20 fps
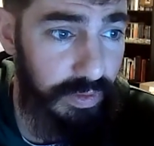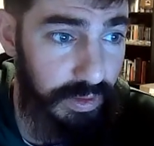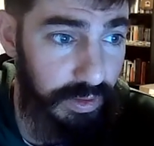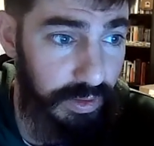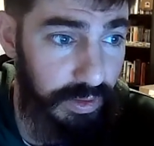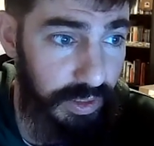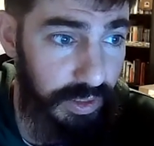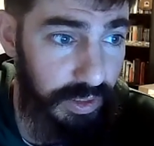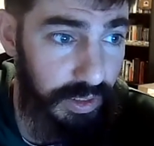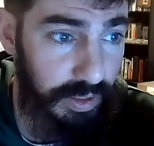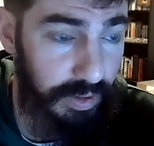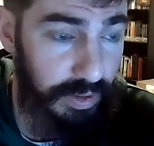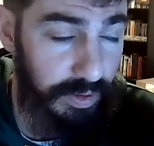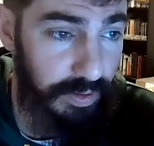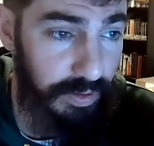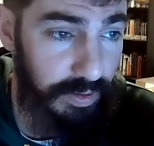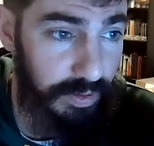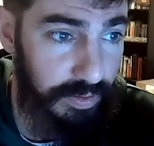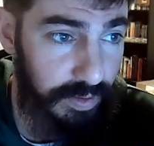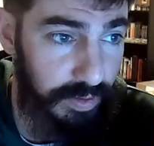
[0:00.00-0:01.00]
the
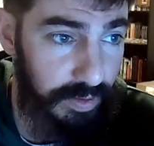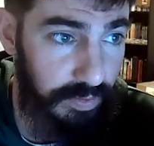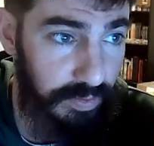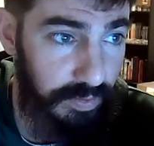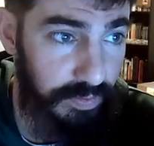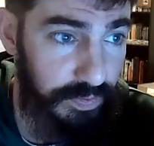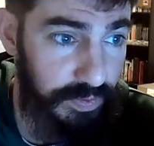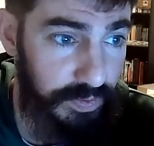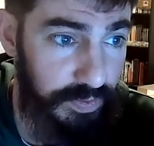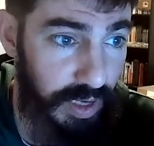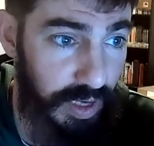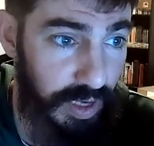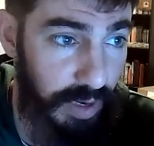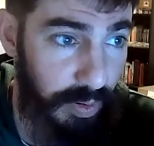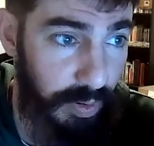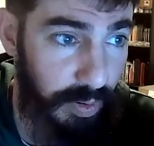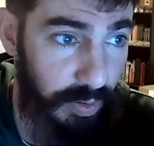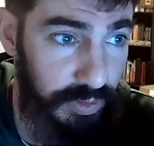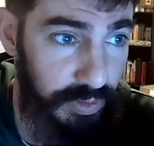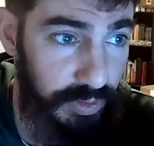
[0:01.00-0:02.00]
of
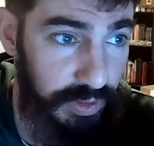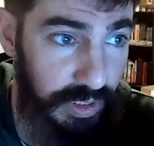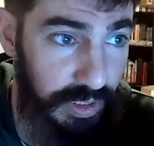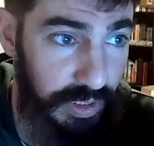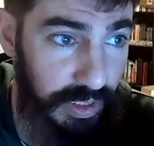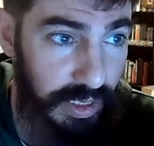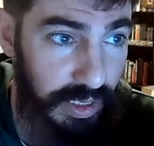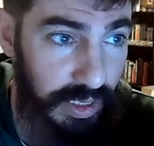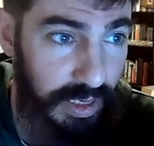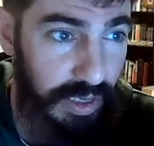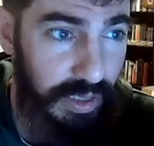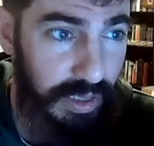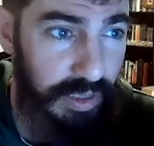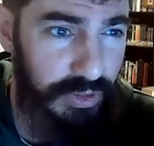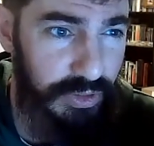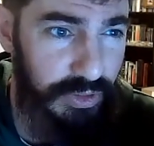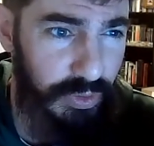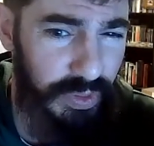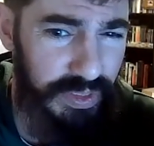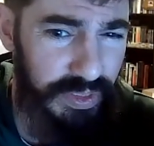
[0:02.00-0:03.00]
SciPost,
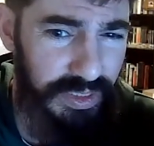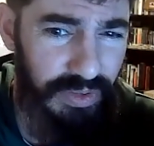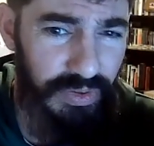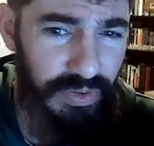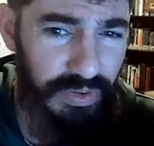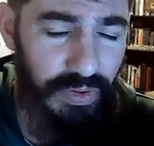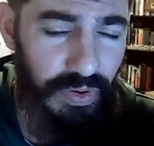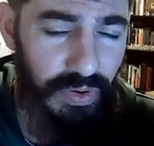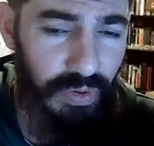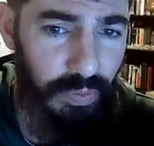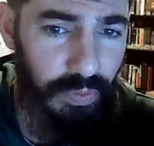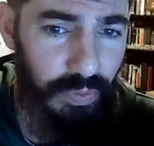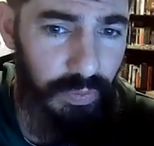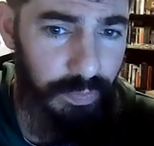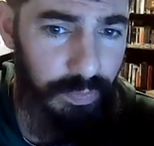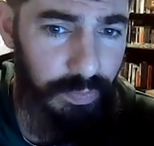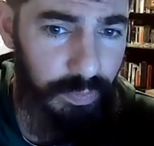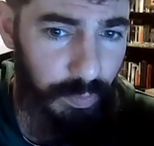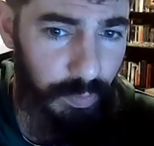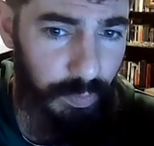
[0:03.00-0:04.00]
so it's a little
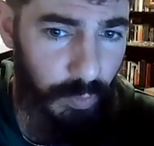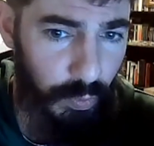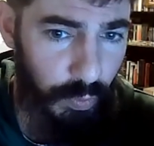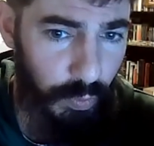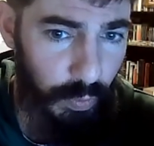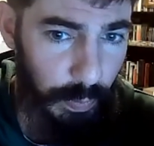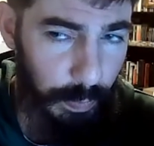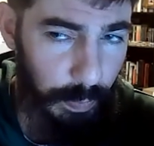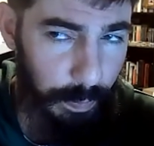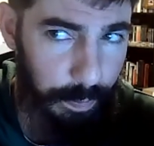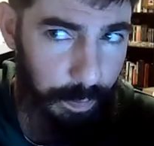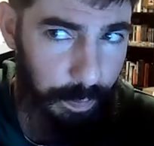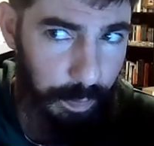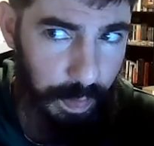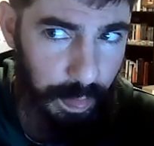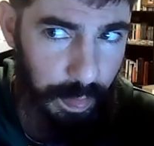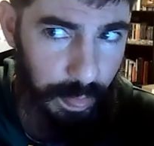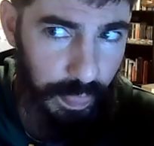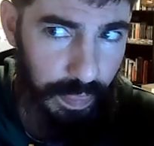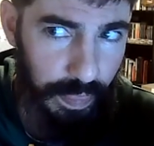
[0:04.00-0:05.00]
more
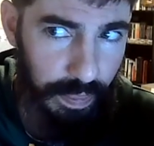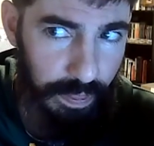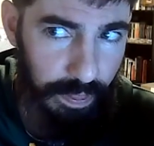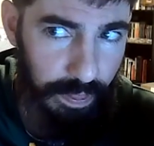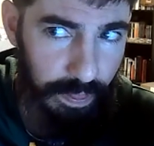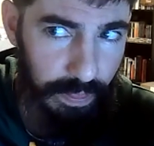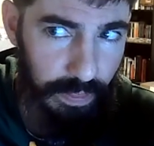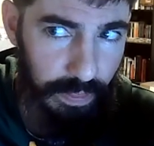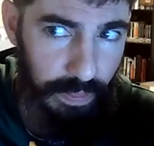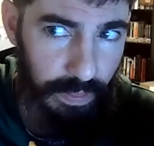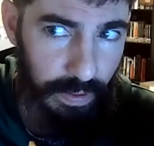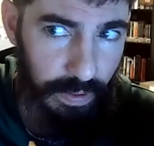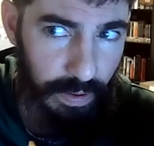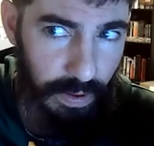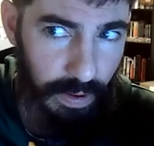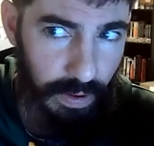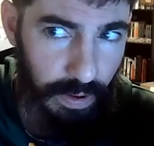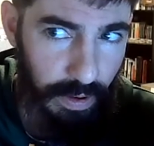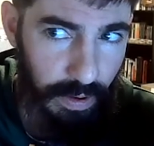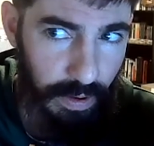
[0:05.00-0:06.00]

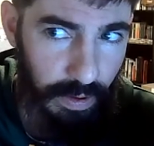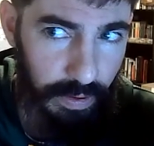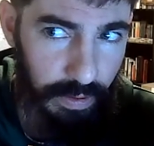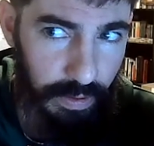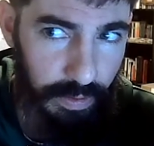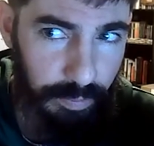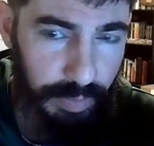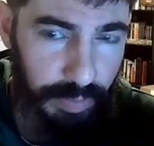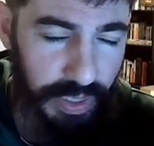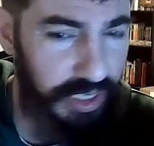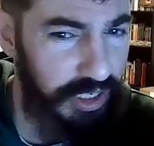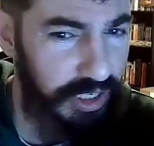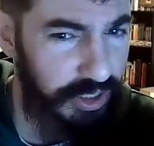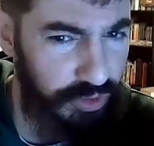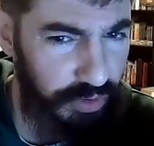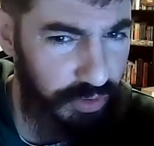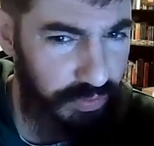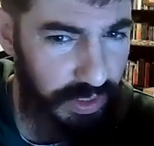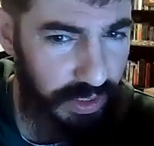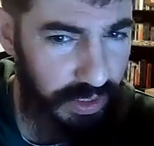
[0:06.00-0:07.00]
opinion
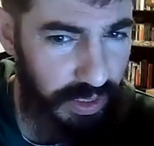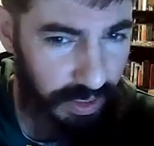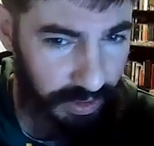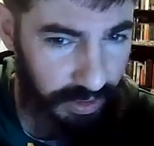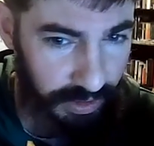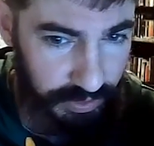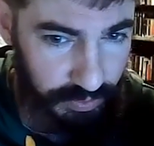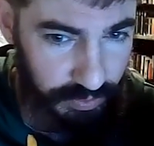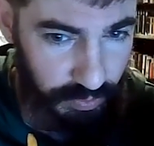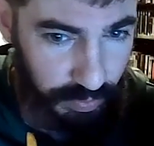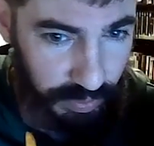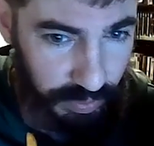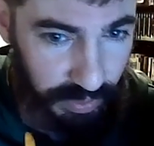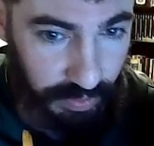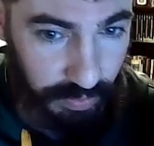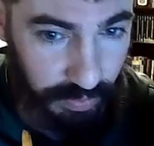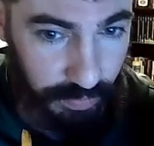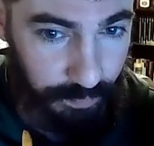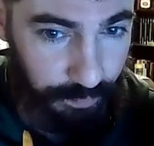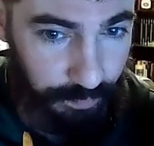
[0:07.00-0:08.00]
driven, I guess would be
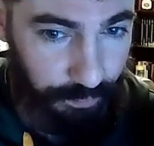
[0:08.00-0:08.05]
the